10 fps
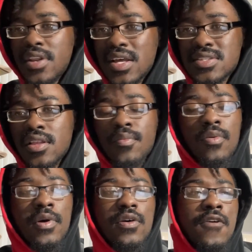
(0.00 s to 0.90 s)
not selling
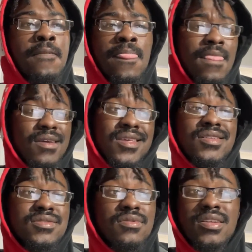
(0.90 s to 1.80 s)
promoted. Like
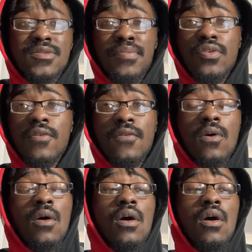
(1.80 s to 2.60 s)
that's beautiful.